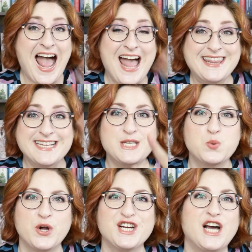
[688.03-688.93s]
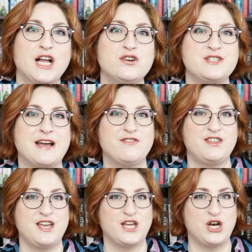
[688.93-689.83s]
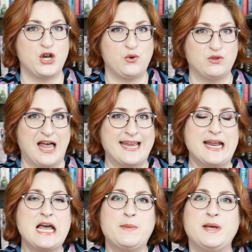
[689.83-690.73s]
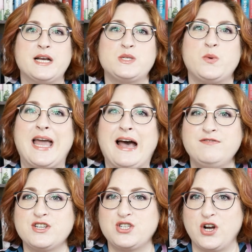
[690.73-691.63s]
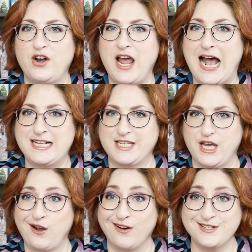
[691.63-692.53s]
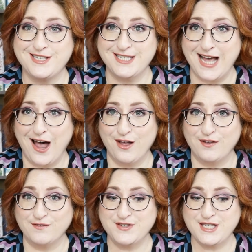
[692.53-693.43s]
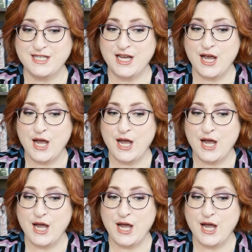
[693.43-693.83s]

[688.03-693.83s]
And this is where it colors everything in a new light because we have to start asking ourselves